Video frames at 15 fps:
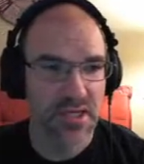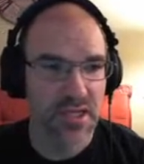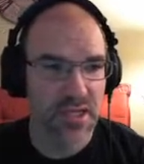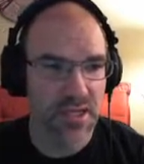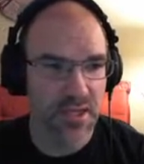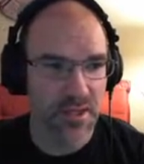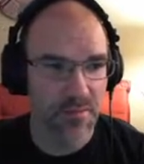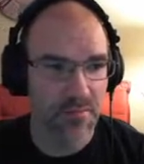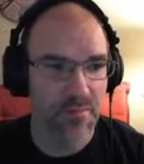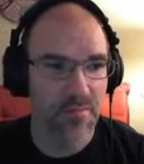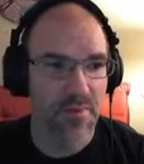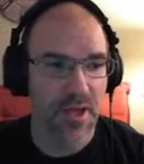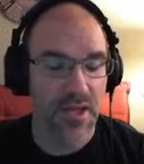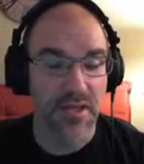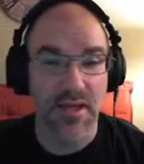I
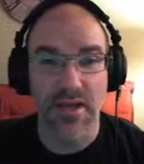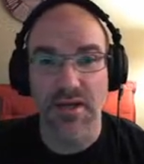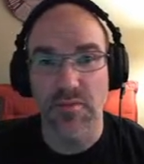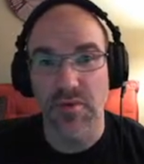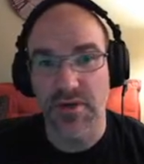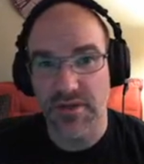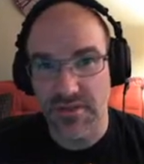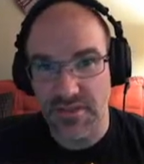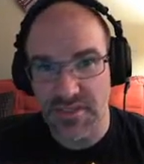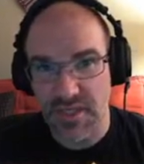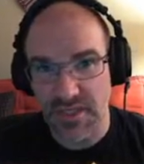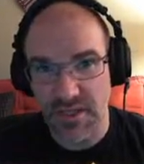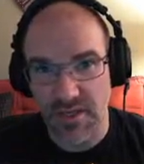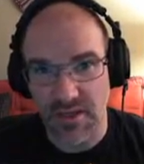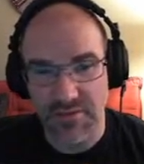kind of wanted to
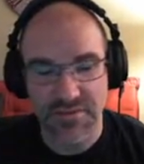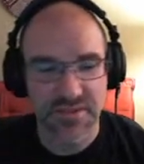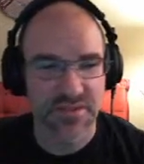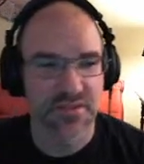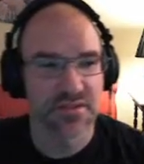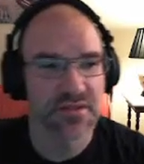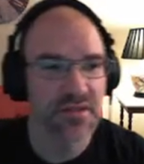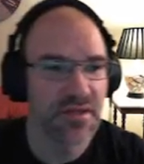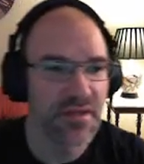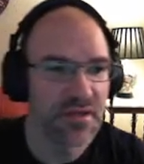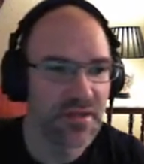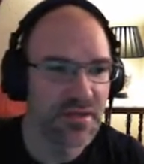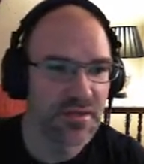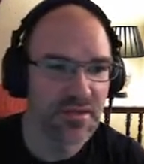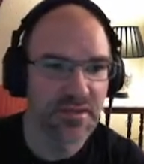check it out.
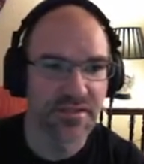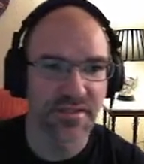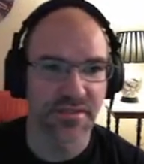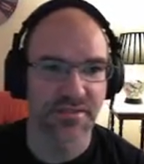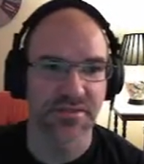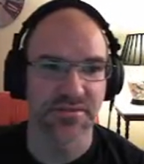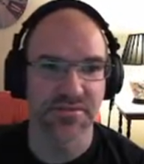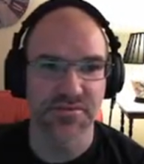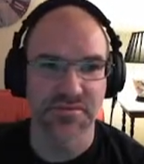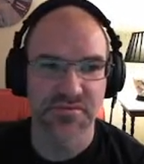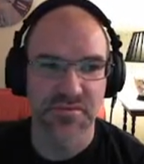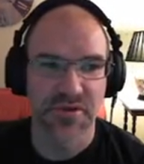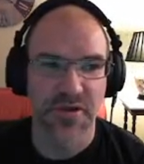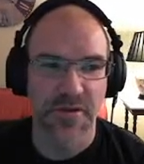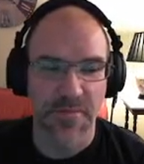It's also
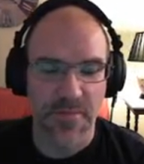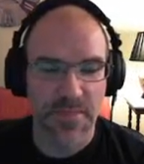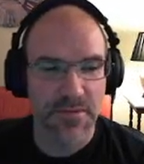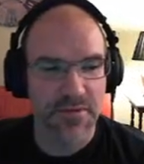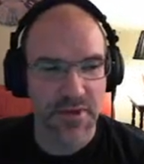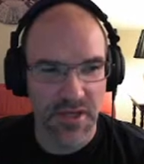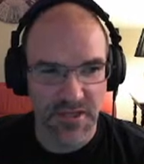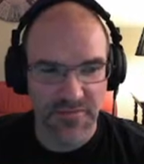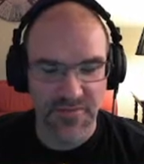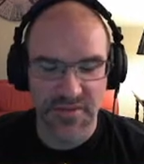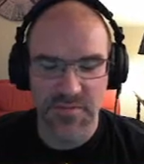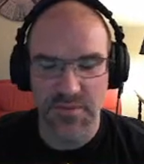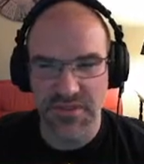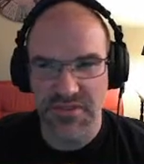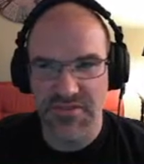kind of
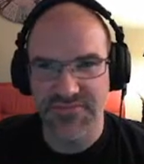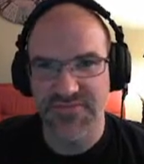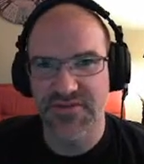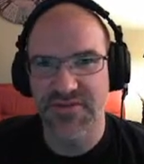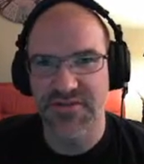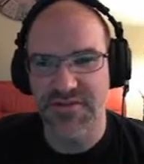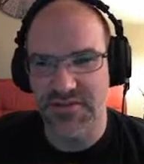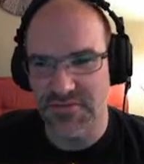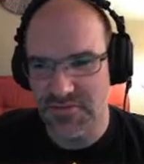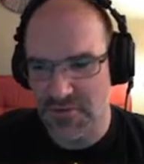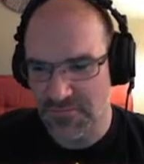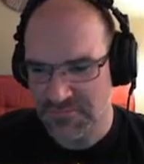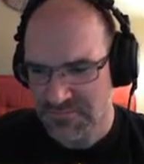expensive, so